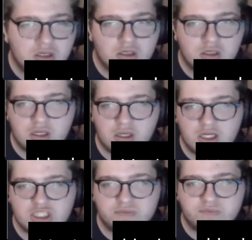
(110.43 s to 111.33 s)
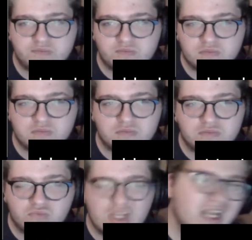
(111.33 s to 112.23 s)
Um,
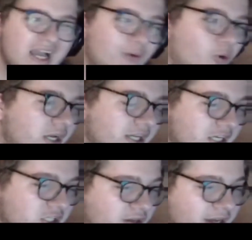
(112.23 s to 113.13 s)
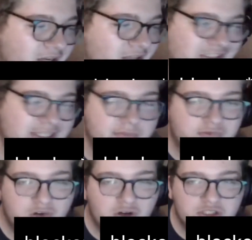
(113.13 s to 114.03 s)
I wanted it to end on December
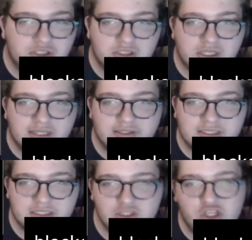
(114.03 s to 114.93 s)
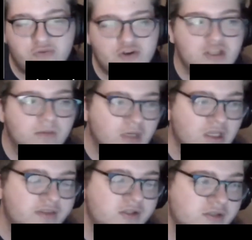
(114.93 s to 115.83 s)
first because it, um, it's you know first of the month,
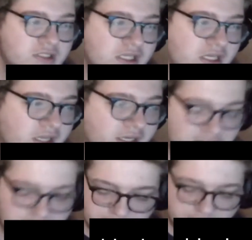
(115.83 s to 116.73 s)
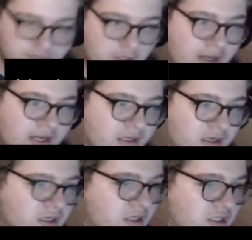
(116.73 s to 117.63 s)
so it's kind of like poetic.
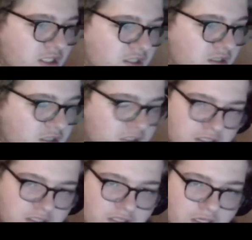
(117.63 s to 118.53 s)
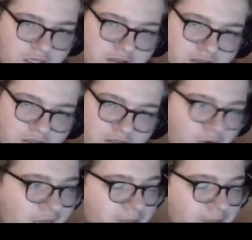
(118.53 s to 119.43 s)
2022. Yeah. And in a way,
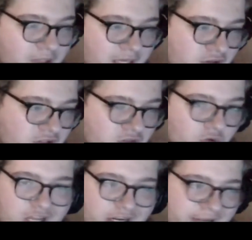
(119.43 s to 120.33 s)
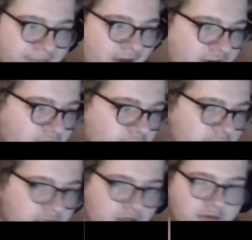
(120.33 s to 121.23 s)
but I also want like a final
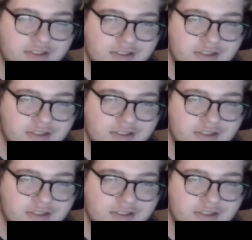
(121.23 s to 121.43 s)
video just like in